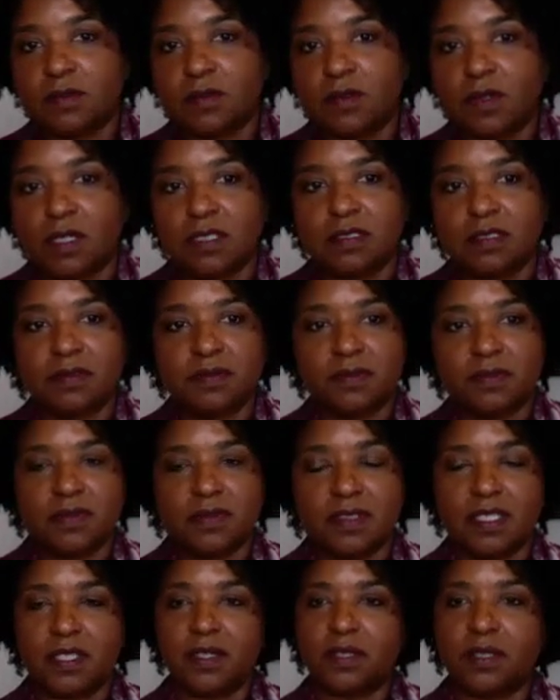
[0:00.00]
well,
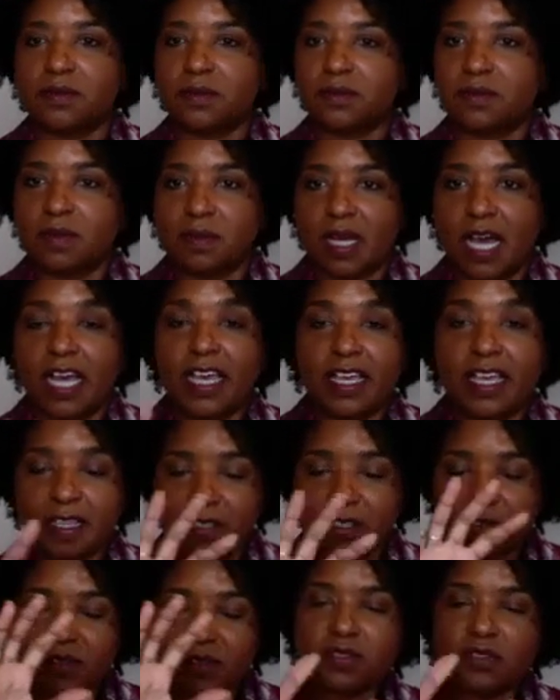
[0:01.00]

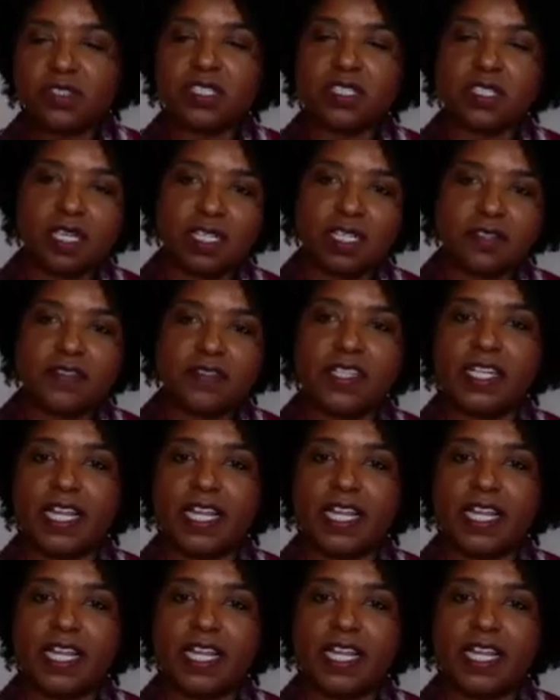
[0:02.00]
and there's a kind of a